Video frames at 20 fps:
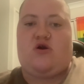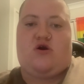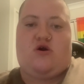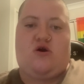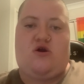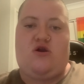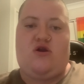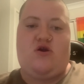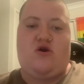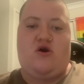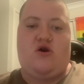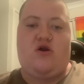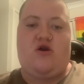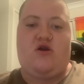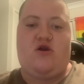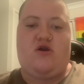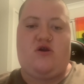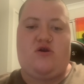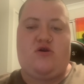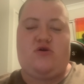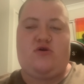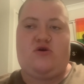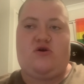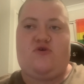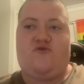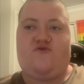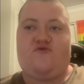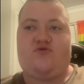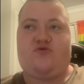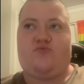I
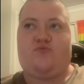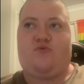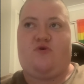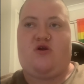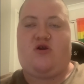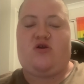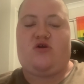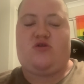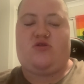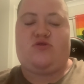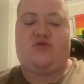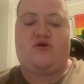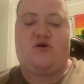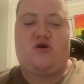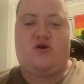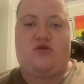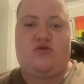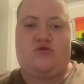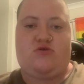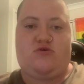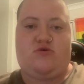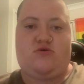just reckon that